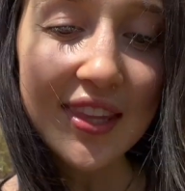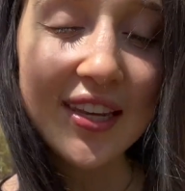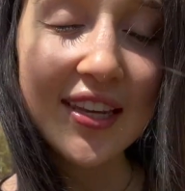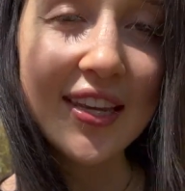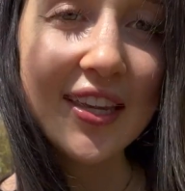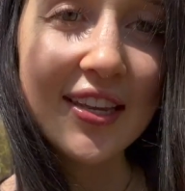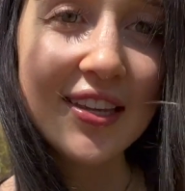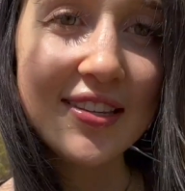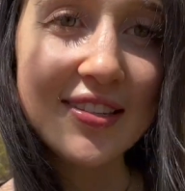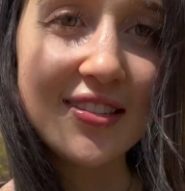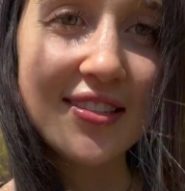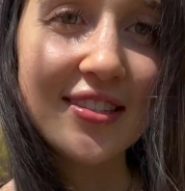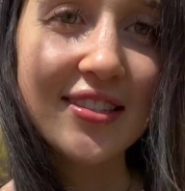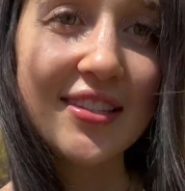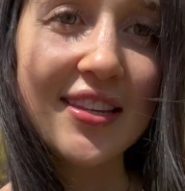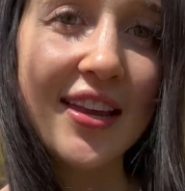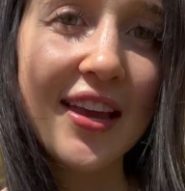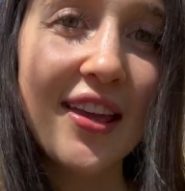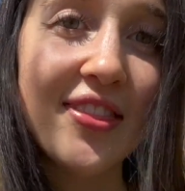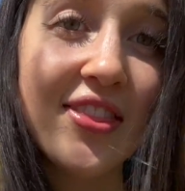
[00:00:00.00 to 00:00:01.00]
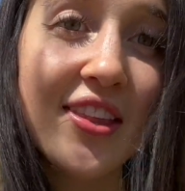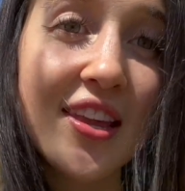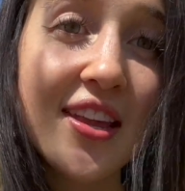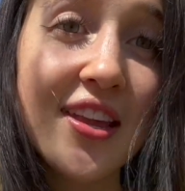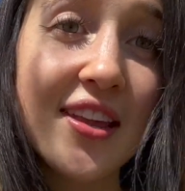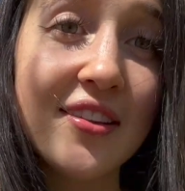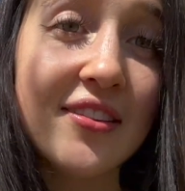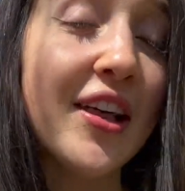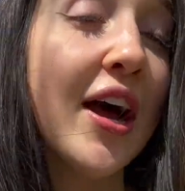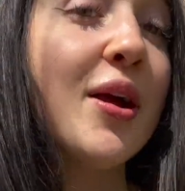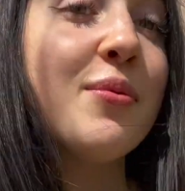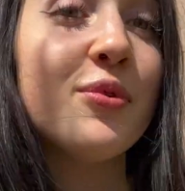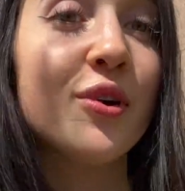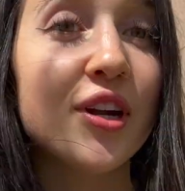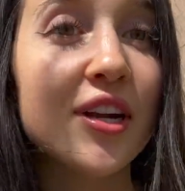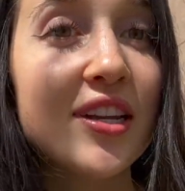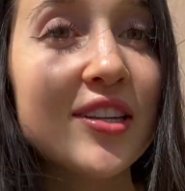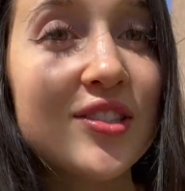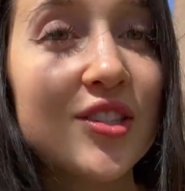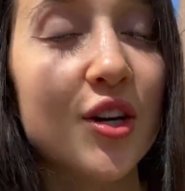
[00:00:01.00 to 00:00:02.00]
is the
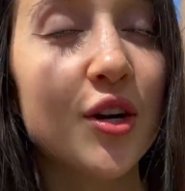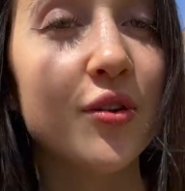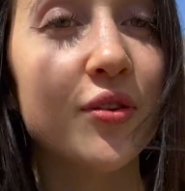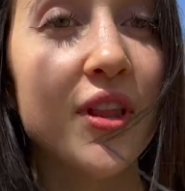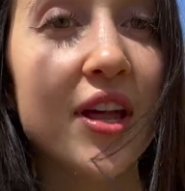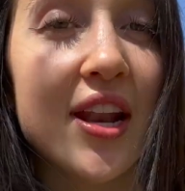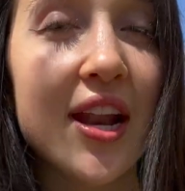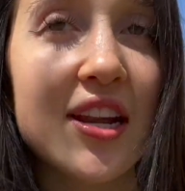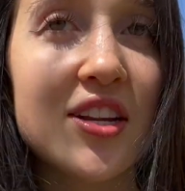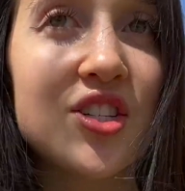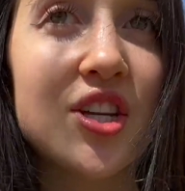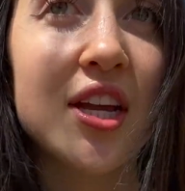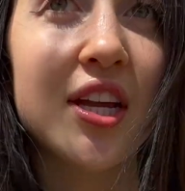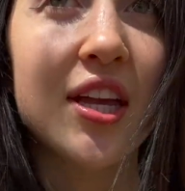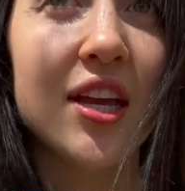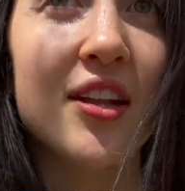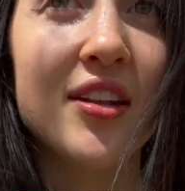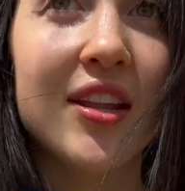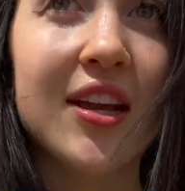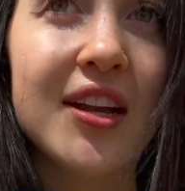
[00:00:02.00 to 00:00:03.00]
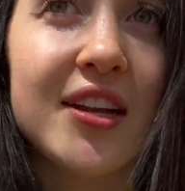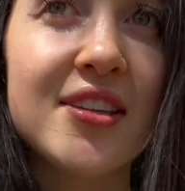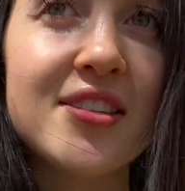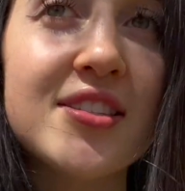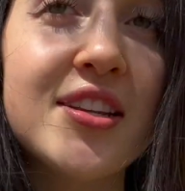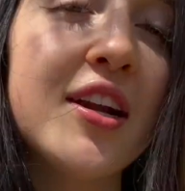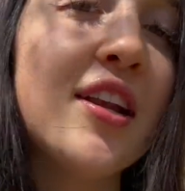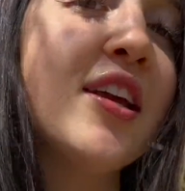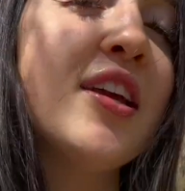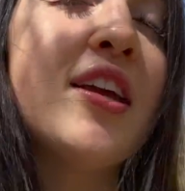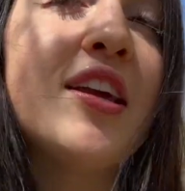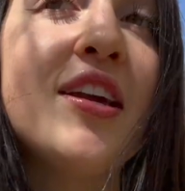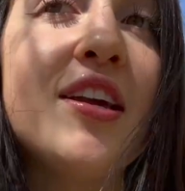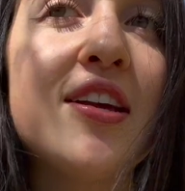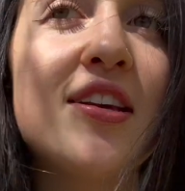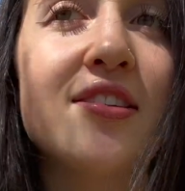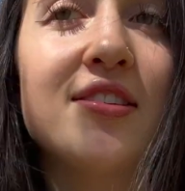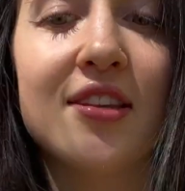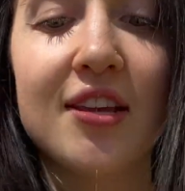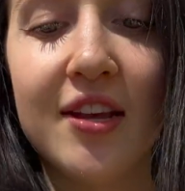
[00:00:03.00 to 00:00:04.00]
library, so then I check in like study
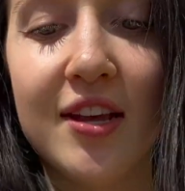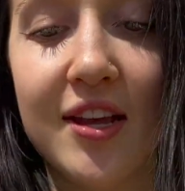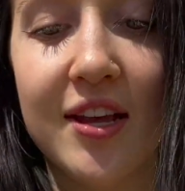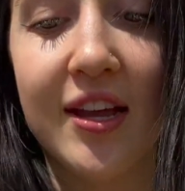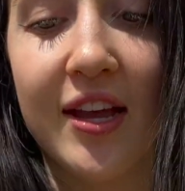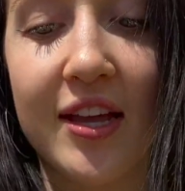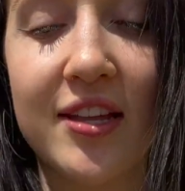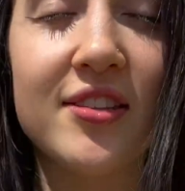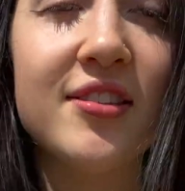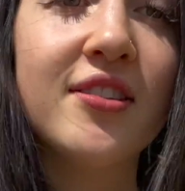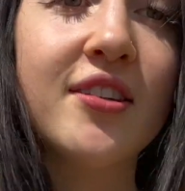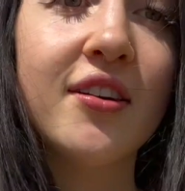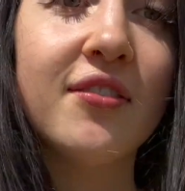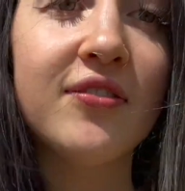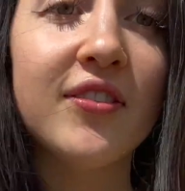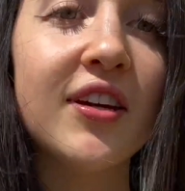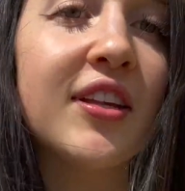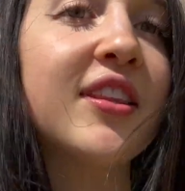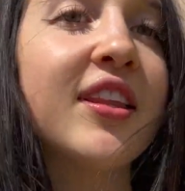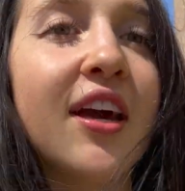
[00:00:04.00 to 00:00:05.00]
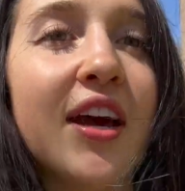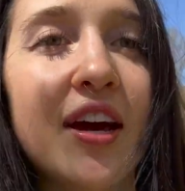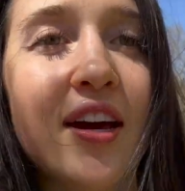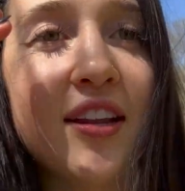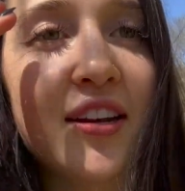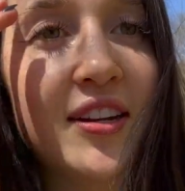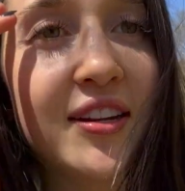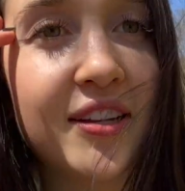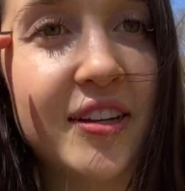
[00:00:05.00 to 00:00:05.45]
keys and stuff like that,